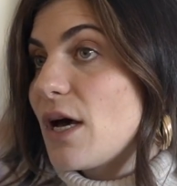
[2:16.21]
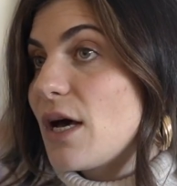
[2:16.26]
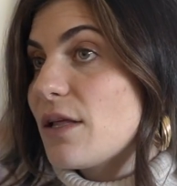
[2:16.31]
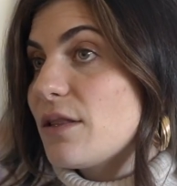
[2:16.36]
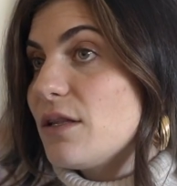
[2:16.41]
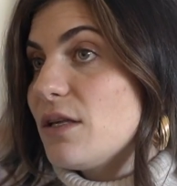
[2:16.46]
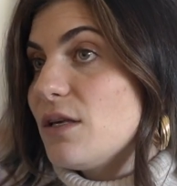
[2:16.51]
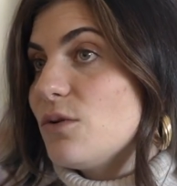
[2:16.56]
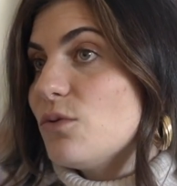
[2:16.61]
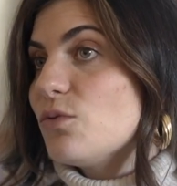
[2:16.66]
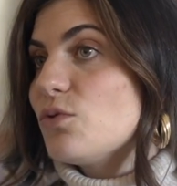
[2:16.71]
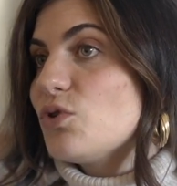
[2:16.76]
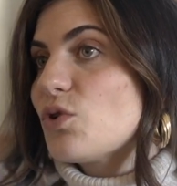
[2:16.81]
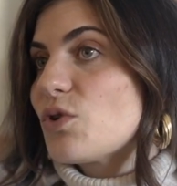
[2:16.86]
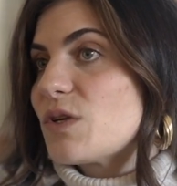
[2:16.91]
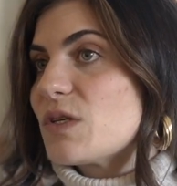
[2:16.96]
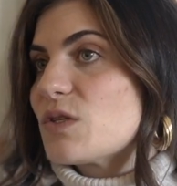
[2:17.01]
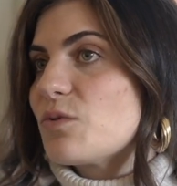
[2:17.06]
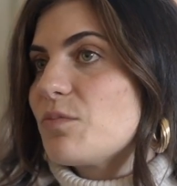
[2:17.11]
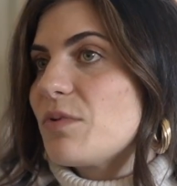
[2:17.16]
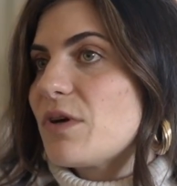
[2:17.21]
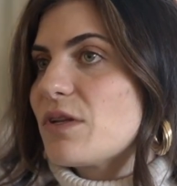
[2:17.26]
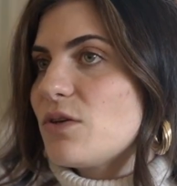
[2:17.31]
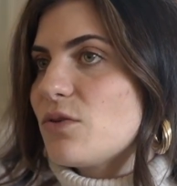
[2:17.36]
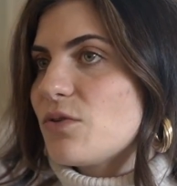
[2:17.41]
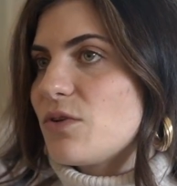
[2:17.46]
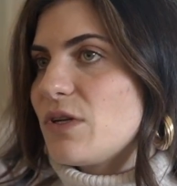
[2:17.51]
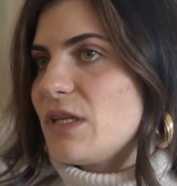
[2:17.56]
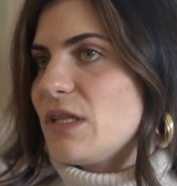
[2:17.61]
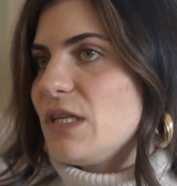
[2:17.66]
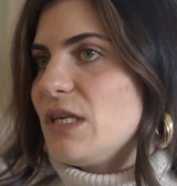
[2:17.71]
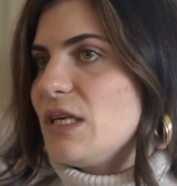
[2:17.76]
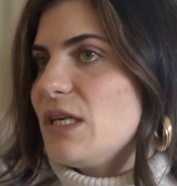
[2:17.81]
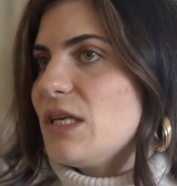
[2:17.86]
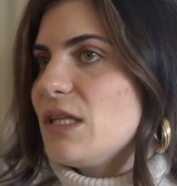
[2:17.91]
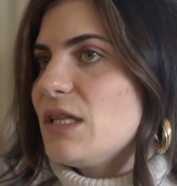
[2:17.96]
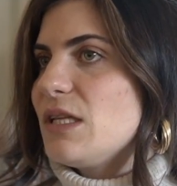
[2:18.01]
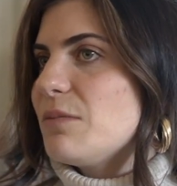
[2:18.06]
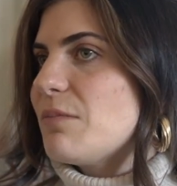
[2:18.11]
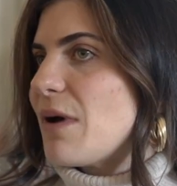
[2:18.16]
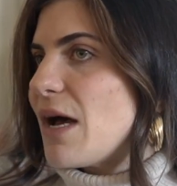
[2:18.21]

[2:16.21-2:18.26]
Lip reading: the Unione Superiore di